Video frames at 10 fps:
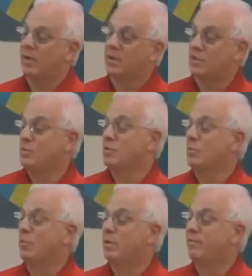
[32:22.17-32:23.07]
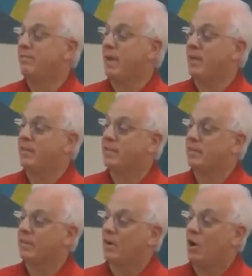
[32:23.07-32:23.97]
and she was a woman of
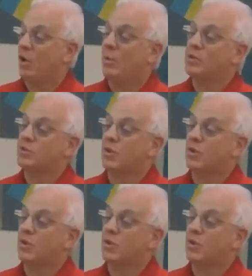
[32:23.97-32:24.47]
faith, always